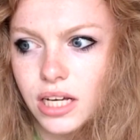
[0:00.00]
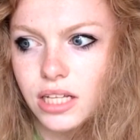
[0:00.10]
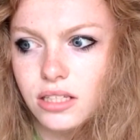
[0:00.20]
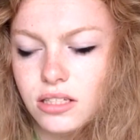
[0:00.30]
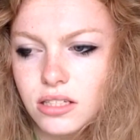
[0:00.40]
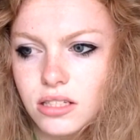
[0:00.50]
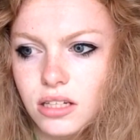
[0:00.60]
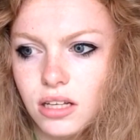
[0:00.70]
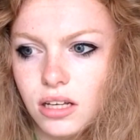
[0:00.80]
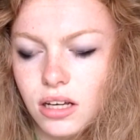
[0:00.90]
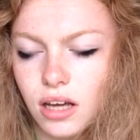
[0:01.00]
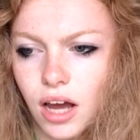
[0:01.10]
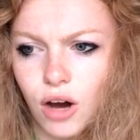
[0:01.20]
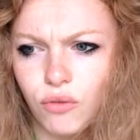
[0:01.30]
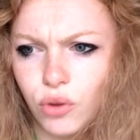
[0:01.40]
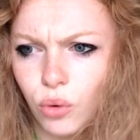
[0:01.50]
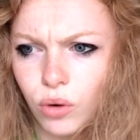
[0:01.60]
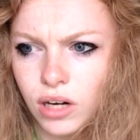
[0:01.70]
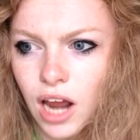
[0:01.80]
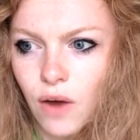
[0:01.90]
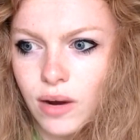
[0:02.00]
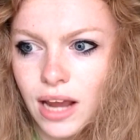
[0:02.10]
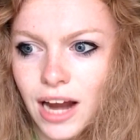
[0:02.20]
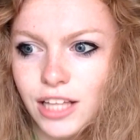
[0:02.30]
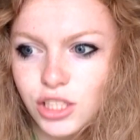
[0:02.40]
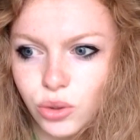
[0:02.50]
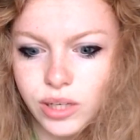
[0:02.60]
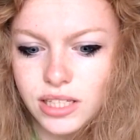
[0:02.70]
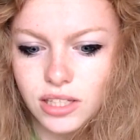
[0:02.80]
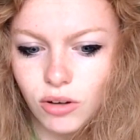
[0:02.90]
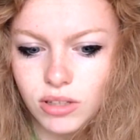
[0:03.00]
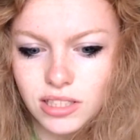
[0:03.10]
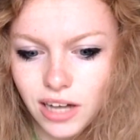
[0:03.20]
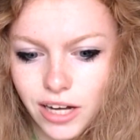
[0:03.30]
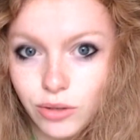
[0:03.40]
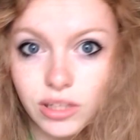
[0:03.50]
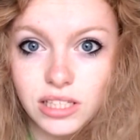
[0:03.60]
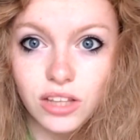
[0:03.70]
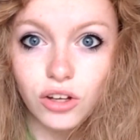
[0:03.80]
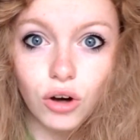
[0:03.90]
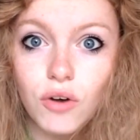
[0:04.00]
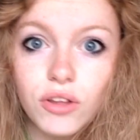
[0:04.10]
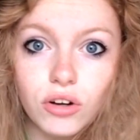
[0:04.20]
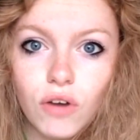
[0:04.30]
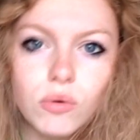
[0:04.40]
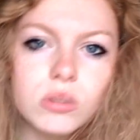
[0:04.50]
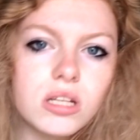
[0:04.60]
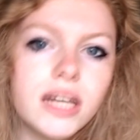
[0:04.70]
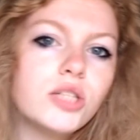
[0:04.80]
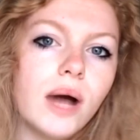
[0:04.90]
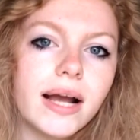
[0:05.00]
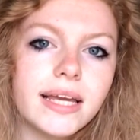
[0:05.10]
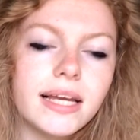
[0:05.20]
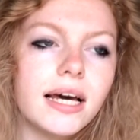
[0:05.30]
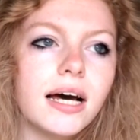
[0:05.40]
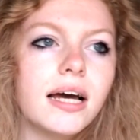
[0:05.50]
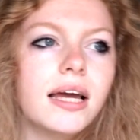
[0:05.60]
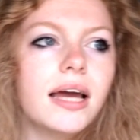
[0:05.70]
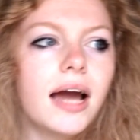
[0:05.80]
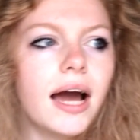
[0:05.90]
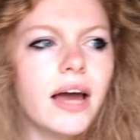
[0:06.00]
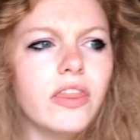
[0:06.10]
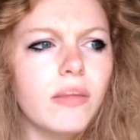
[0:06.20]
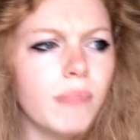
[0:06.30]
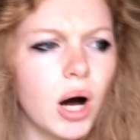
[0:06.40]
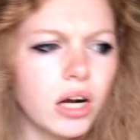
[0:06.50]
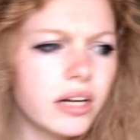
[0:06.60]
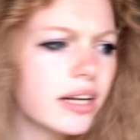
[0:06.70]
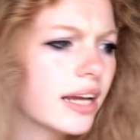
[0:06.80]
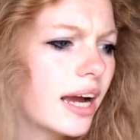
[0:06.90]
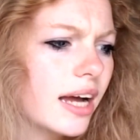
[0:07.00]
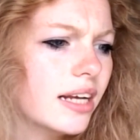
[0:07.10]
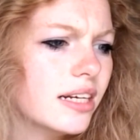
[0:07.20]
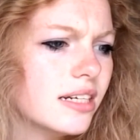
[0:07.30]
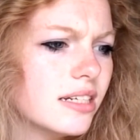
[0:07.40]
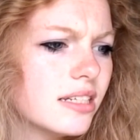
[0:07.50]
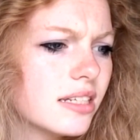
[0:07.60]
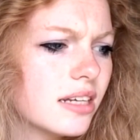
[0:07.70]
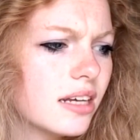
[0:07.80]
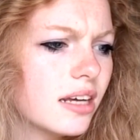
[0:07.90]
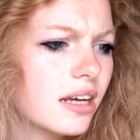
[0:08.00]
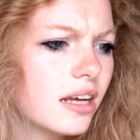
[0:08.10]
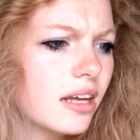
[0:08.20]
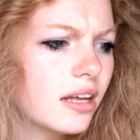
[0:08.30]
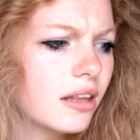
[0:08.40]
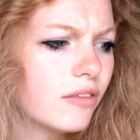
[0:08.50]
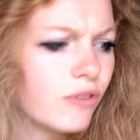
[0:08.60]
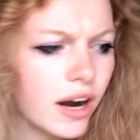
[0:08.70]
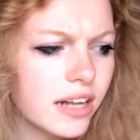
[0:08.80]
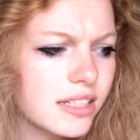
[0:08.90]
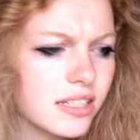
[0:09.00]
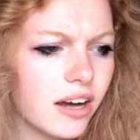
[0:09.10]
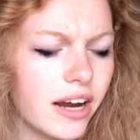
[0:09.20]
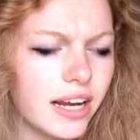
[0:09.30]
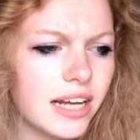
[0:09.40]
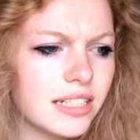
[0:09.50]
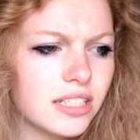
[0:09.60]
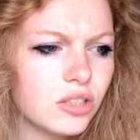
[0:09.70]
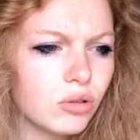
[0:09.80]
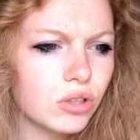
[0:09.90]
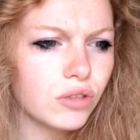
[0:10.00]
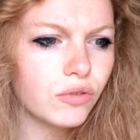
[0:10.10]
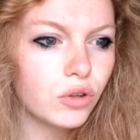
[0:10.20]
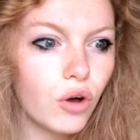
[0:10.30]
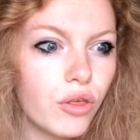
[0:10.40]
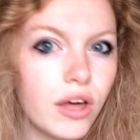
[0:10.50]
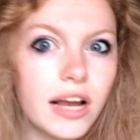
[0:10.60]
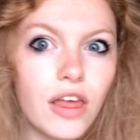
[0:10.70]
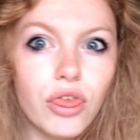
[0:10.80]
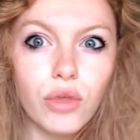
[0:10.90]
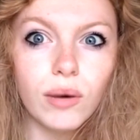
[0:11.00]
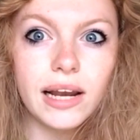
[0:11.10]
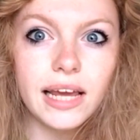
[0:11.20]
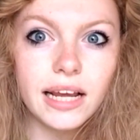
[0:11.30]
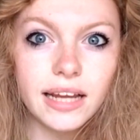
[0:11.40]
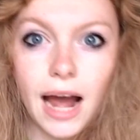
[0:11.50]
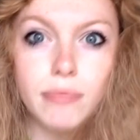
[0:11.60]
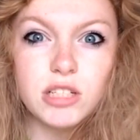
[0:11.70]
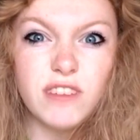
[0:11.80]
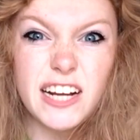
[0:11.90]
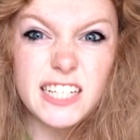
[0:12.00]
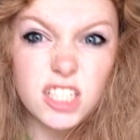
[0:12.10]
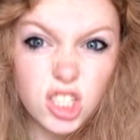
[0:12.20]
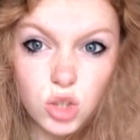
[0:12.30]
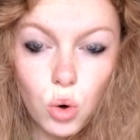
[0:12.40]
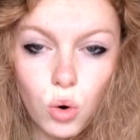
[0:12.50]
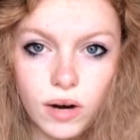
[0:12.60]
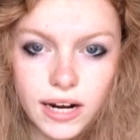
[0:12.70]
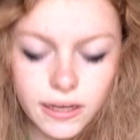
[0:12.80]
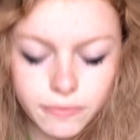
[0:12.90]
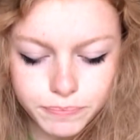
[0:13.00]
It's out of the ordinary, and it joins alongside all these other Gothic novels like Dracula and The Monk and Frankenstein as this sort of Gothic and thrilling, captivating story.